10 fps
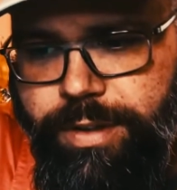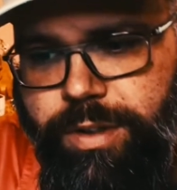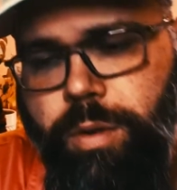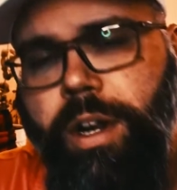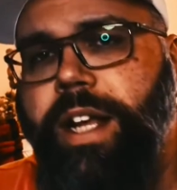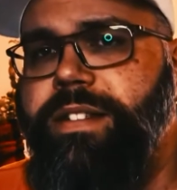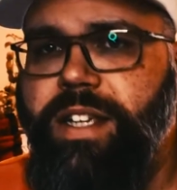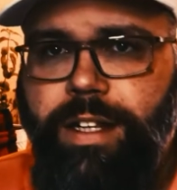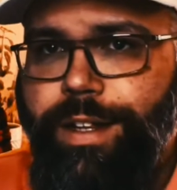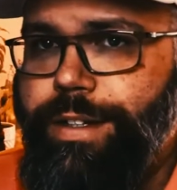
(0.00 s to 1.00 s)

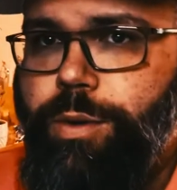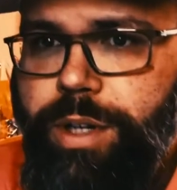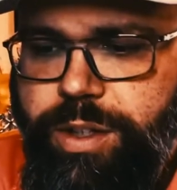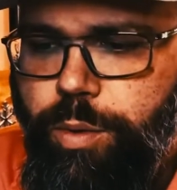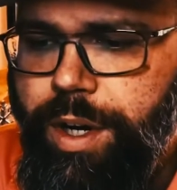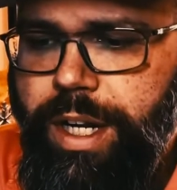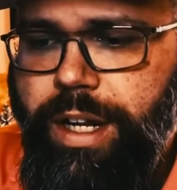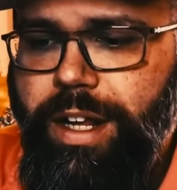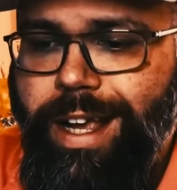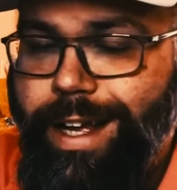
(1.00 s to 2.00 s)
2018 and then 2020,
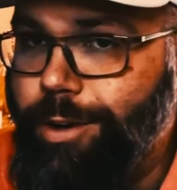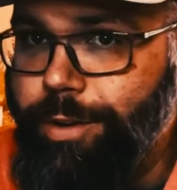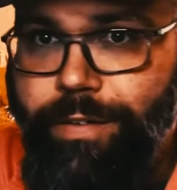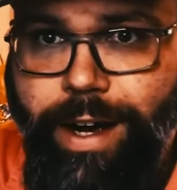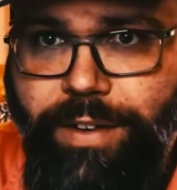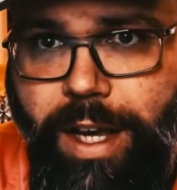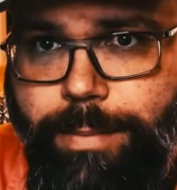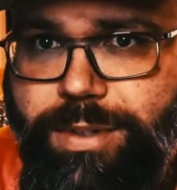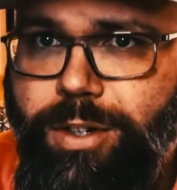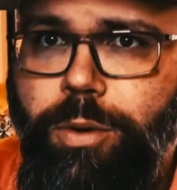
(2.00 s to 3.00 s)
he had only five
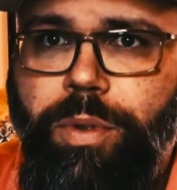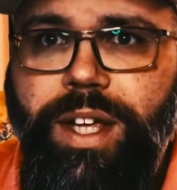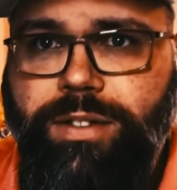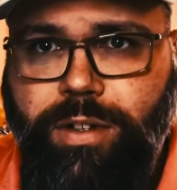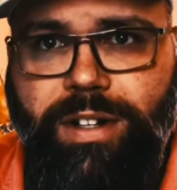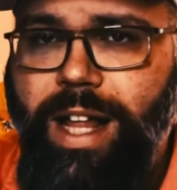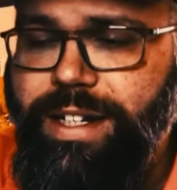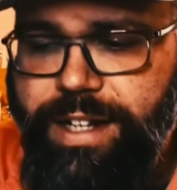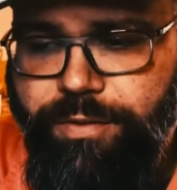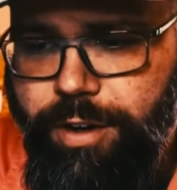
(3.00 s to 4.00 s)
games. So things looked a lot
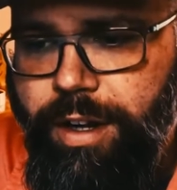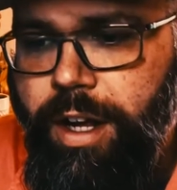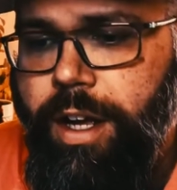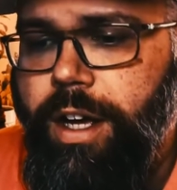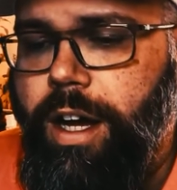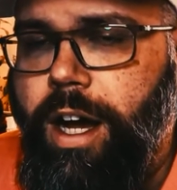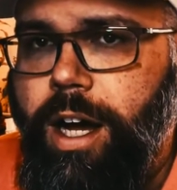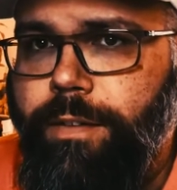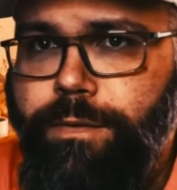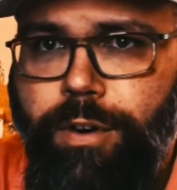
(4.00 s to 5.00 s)
different
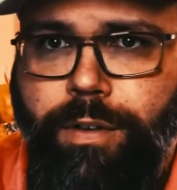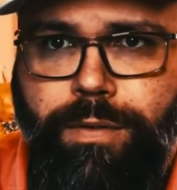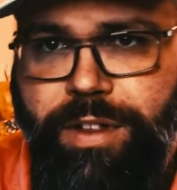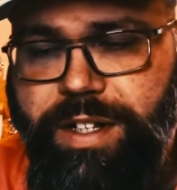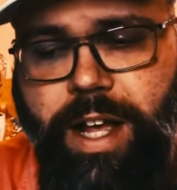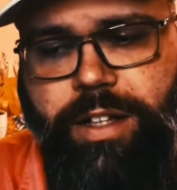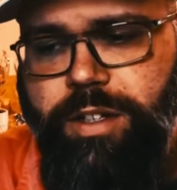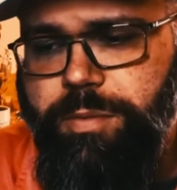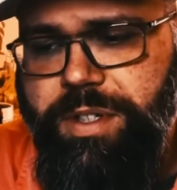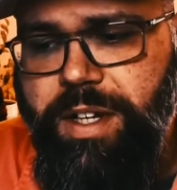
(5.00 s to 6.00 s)
uh, for, for the
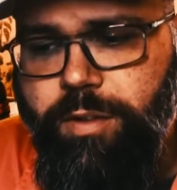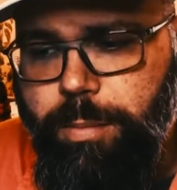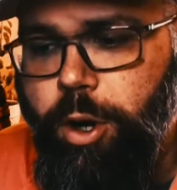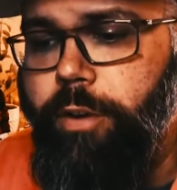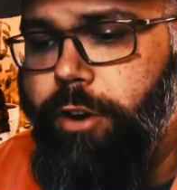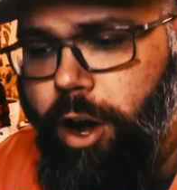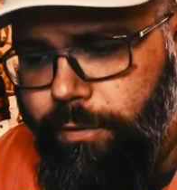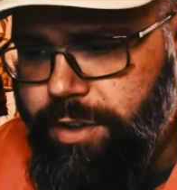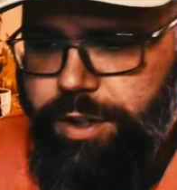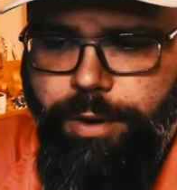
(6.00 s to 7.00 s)
talented receiver. But overall
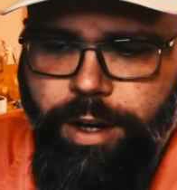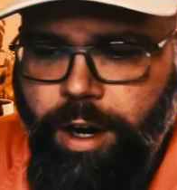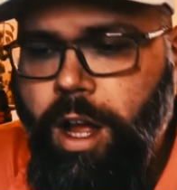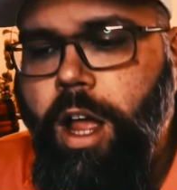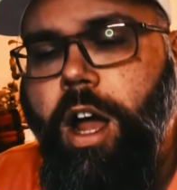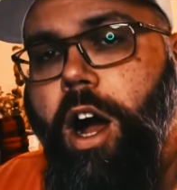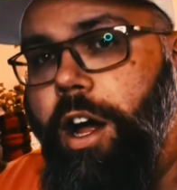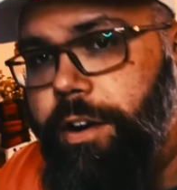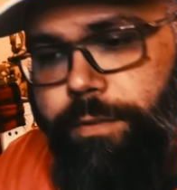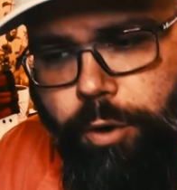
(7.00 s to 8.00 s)
for his career,
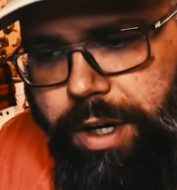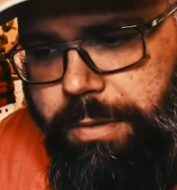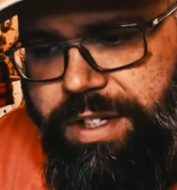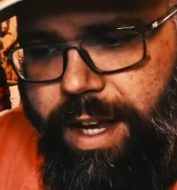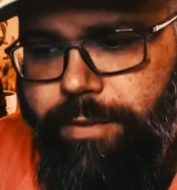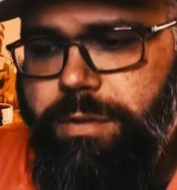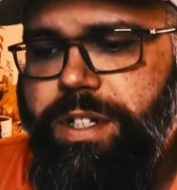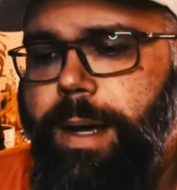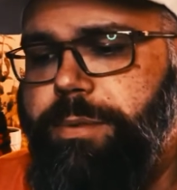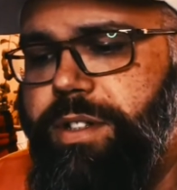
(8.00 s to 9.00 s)
147
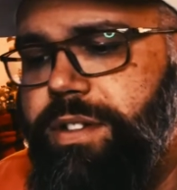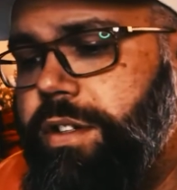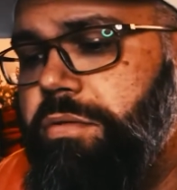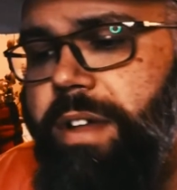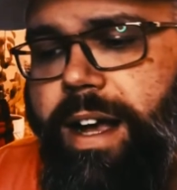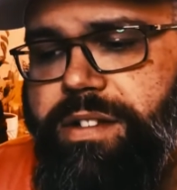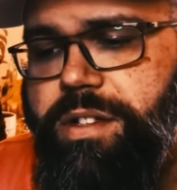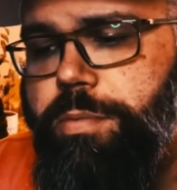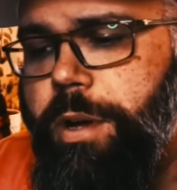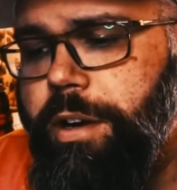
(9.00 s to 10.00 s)
receptions,
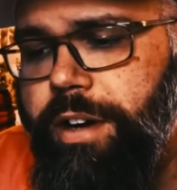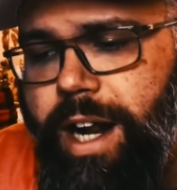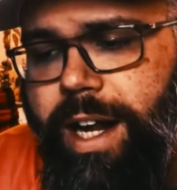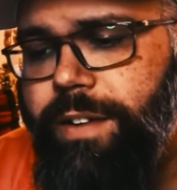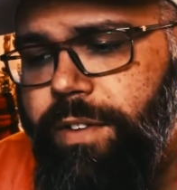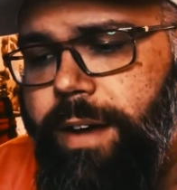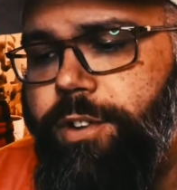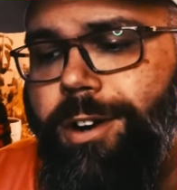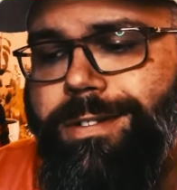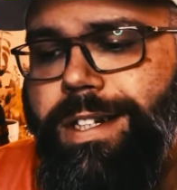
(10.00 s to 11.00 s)
2,395
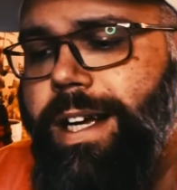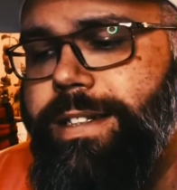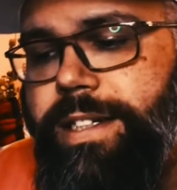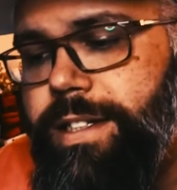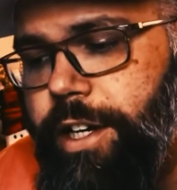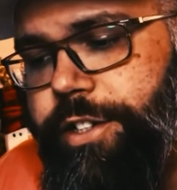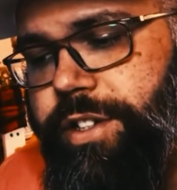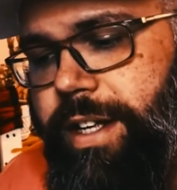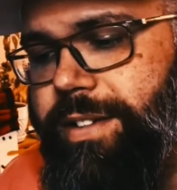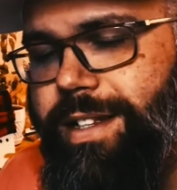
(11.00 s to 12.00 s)
yards, 19
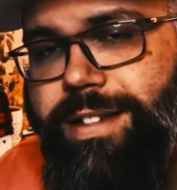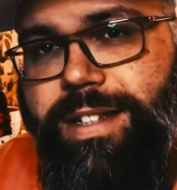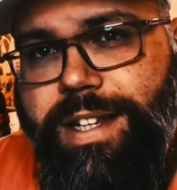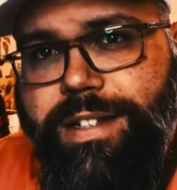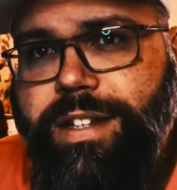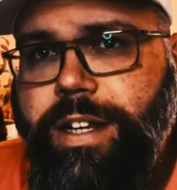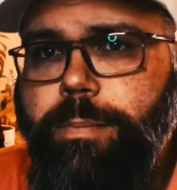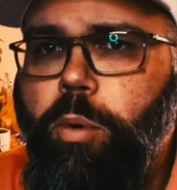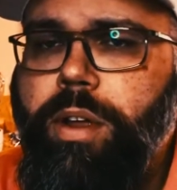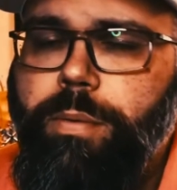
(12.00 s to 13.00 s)
touchdowns. That's
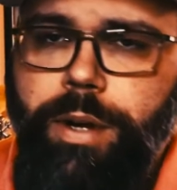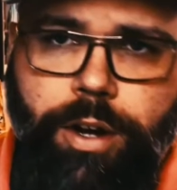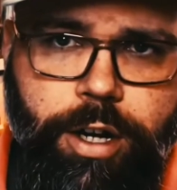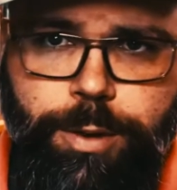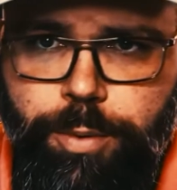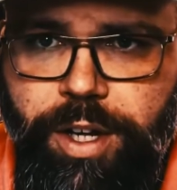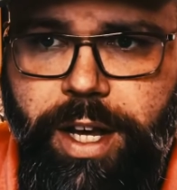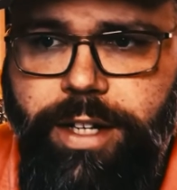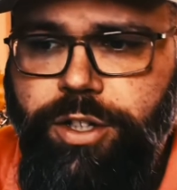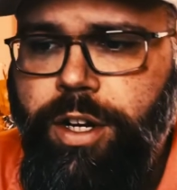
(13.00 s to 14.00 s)
16.3 yards per
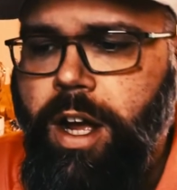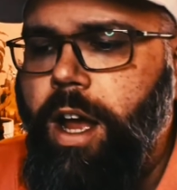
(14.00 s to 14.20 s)
catch.